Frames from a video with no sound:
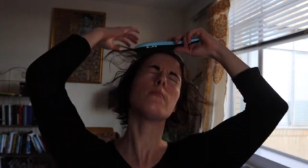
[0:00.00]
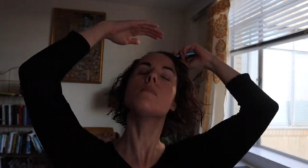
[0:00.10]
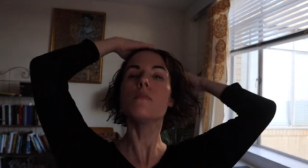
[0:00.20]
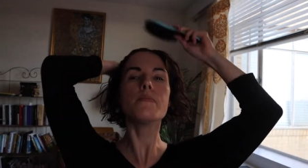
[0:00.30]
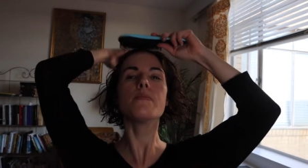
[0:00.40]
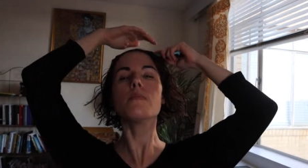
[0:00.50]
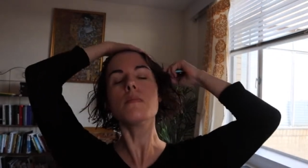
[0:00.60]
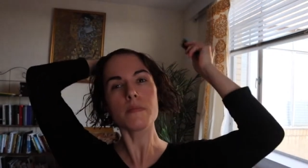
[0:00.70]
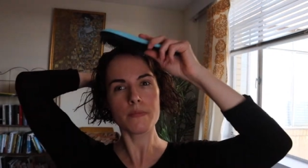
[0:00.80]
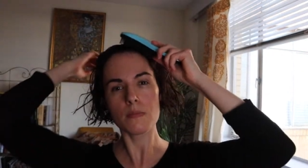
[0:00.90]
water in a
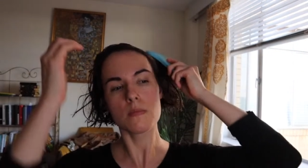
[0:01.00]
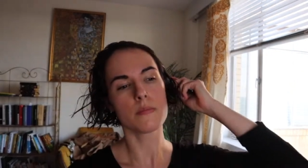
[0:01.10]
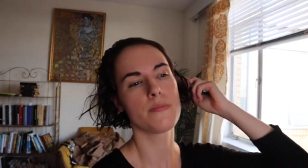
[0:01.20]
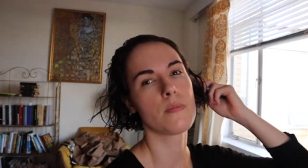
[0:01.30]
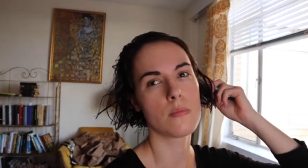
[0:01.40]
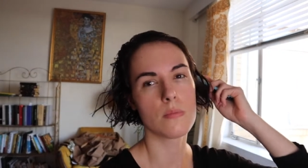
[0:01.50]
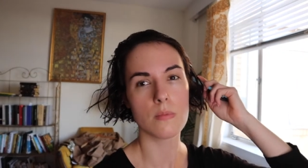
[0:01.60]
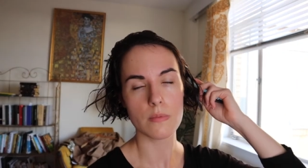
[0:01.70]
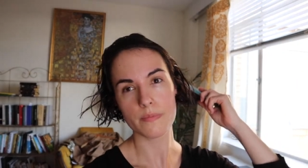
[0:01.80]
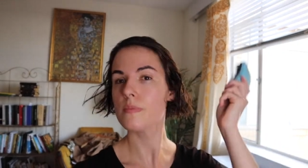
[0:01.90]
spray bottle.
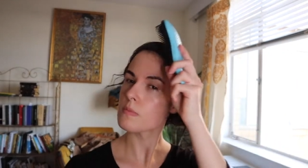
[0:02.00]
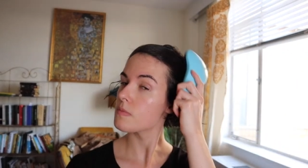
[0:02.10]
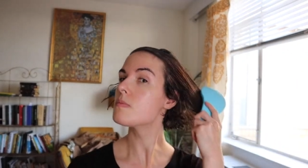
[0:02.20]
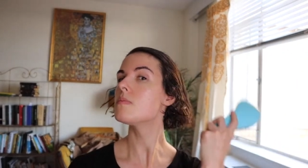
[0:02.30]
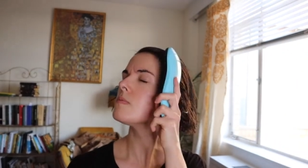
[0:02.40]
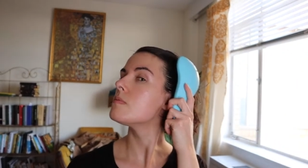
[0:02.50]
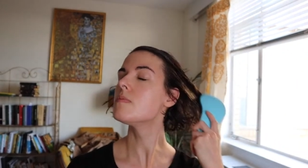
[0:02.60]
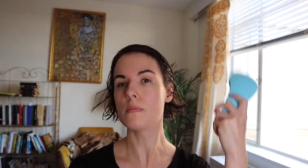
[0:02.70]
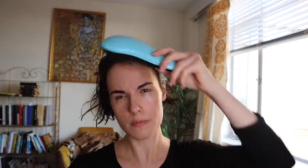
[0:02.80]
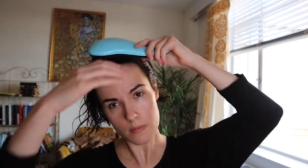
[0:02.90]
Here I am putting
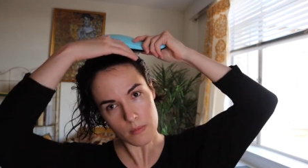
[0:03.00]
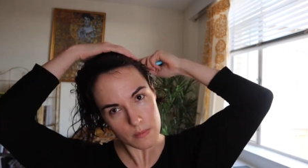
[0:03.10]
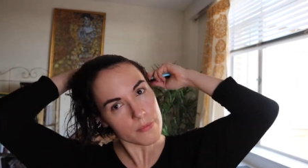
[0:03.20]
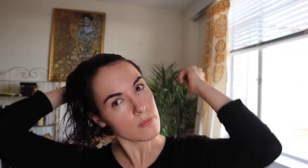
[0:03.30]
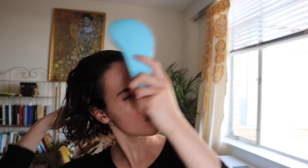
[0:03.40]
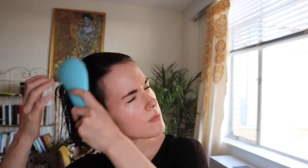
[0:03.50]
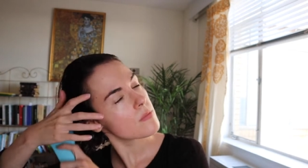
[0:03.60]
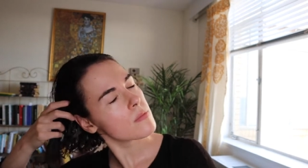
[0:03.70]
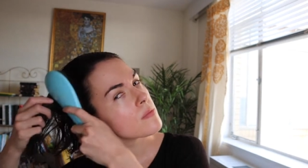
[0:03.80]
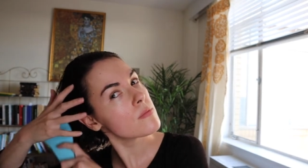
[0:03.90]
on
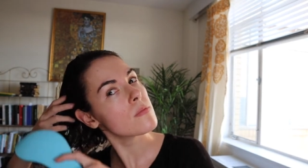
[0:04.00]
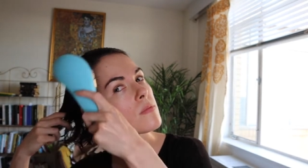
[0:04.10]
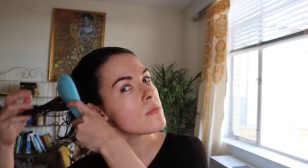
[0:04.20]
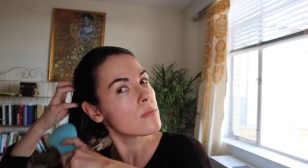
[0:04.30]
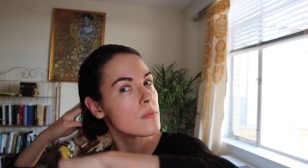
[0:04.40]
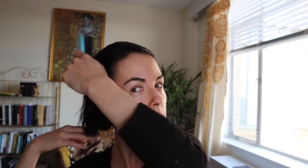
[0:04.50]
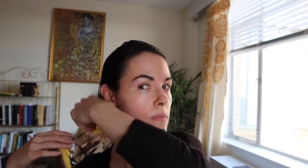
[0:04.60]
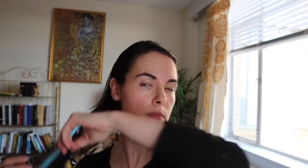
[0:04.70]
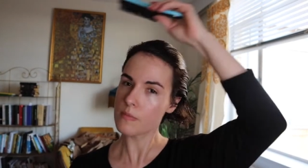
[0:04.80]
um, setting lotion.